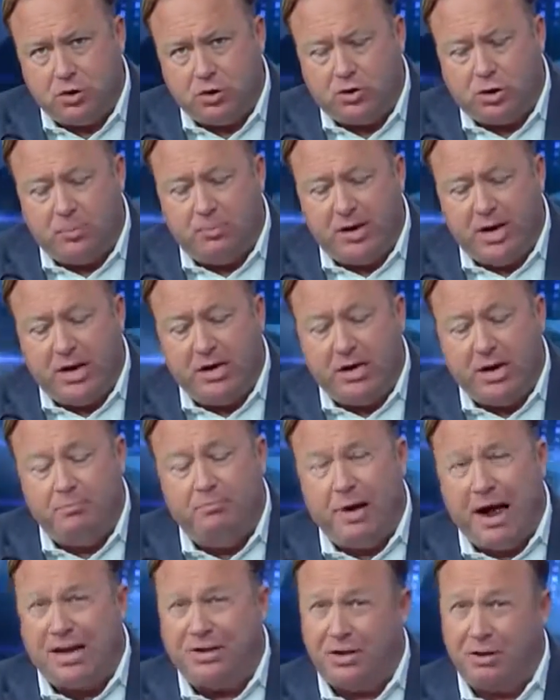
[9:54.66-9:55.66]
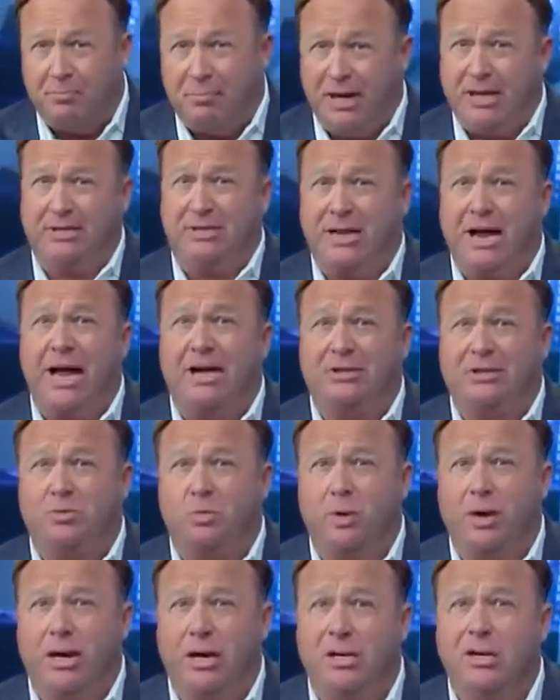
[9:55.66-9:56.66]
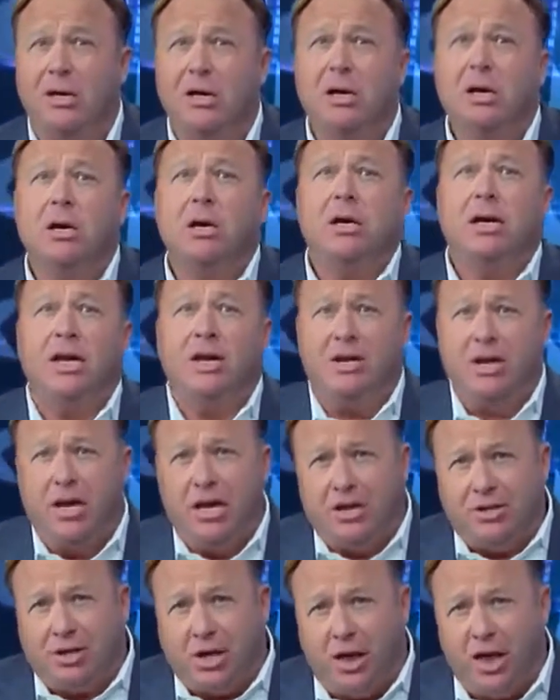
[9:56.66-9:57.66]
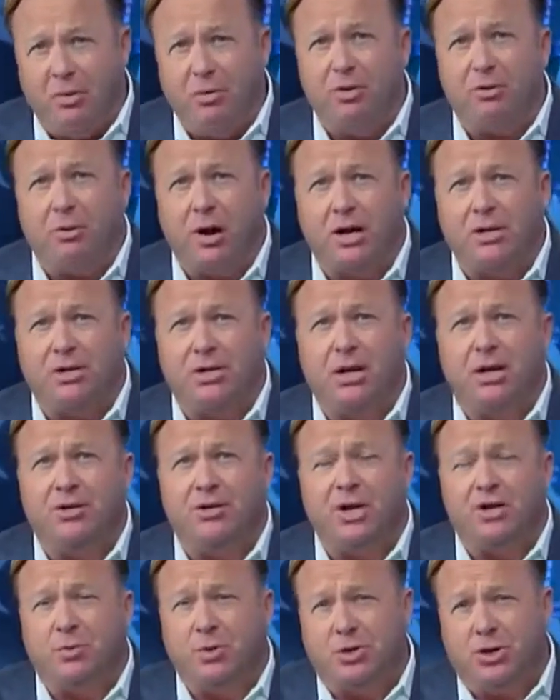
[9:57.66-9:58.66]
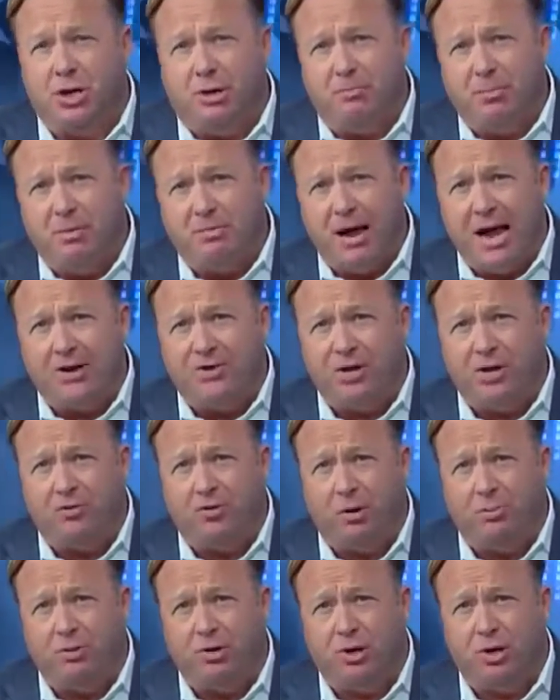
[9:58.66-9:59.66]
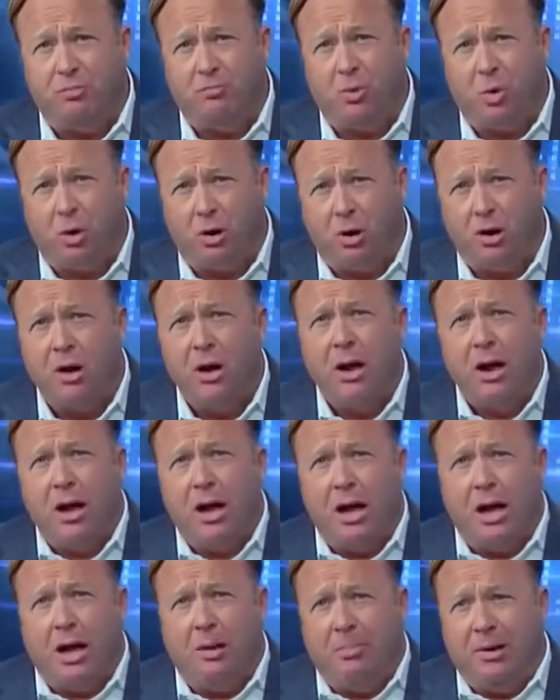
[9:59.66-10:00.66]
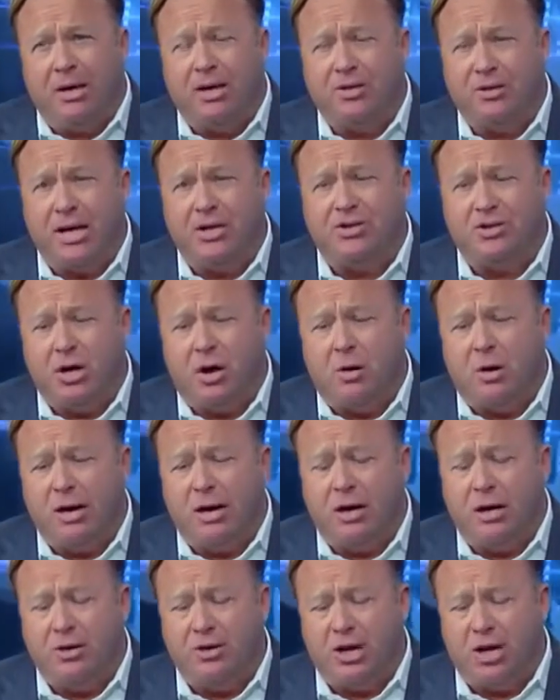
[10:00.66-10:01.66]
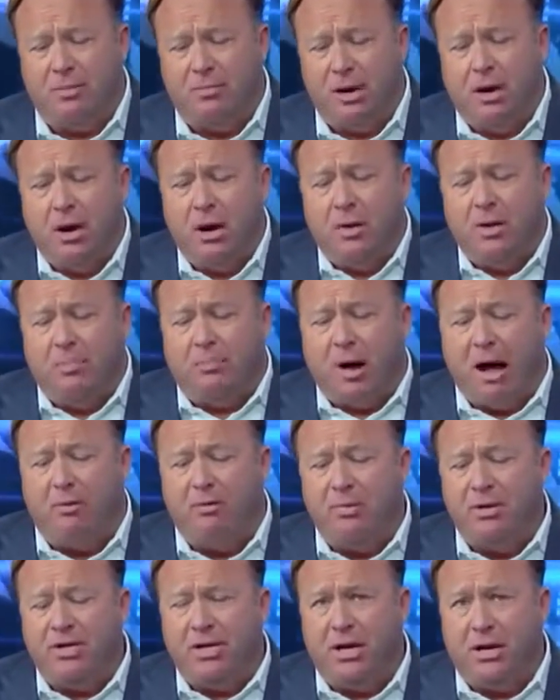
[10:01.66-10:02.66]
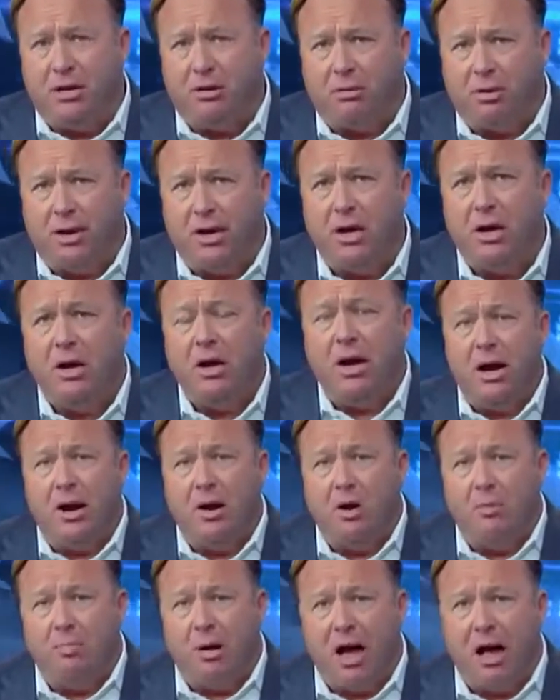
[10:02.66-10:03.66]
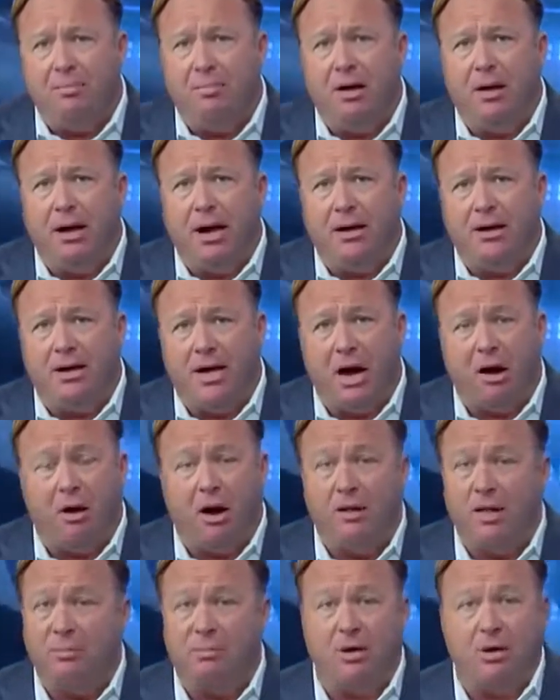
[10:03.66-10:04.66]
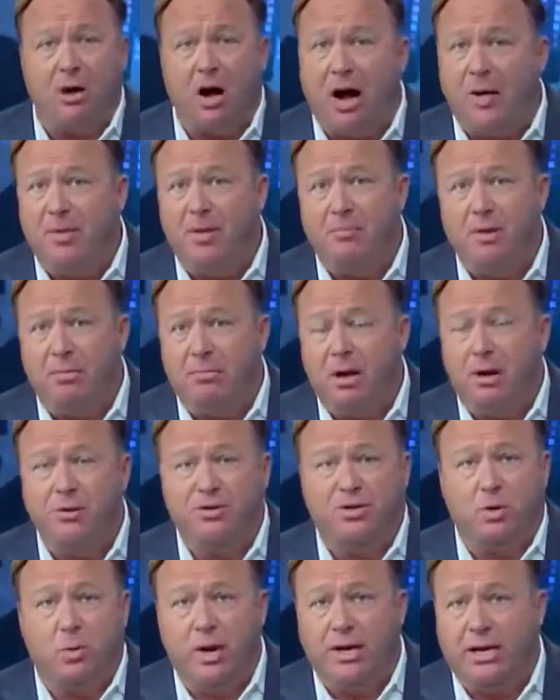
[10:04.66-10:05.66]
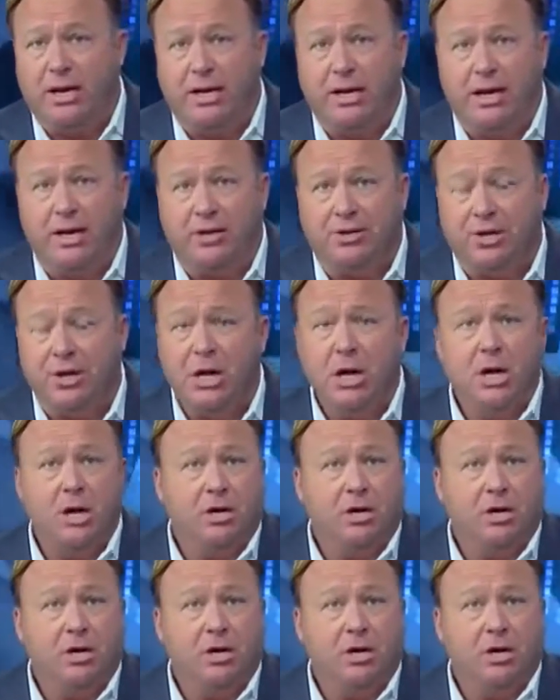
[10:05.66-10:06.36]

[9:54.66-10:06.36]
Sure, but he did pass a big test when he de-escalated with Russia, says we shouldn't be massing troops on their border because that's totally illegitimate. The problem is Hillary and Obama and Kerry, they've been caught in the memos, the WikiLeaks.